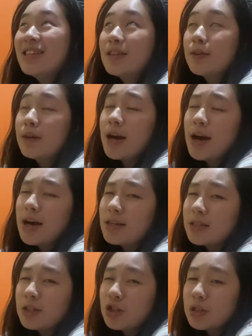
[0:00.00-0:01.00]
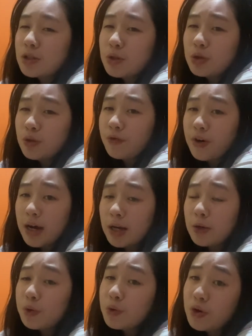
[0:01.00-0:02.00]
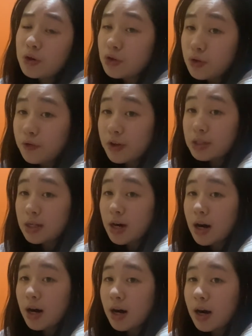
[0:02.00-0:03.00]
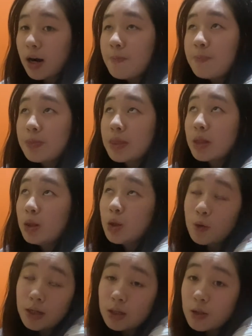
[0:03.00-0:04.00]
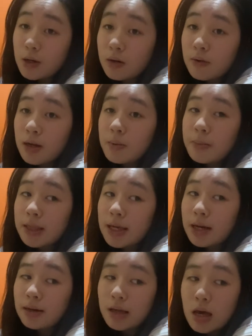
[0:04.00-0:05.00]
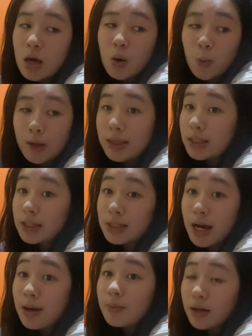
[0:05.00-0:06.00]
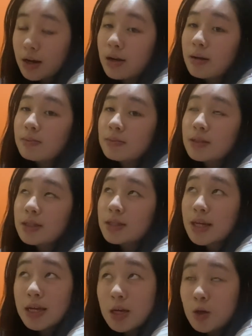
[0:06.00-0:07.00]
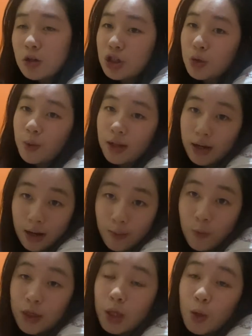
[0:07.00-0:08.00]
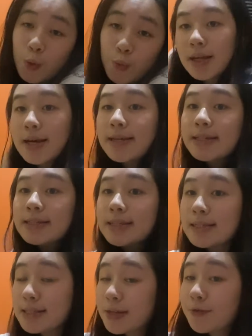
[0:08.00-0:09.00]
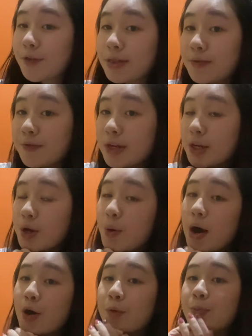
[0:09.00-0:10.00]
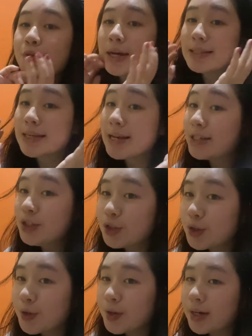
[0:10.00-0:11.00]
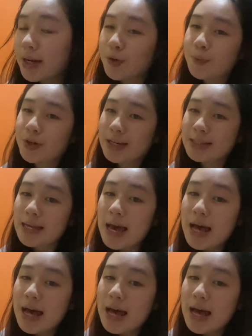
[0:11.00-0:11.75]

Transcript: so yeah i suggest you to find who your true friends are no need to hurry but then when the time comes he or she will come with you i guess that's it for the video i hope you guys enjoy i hope you guys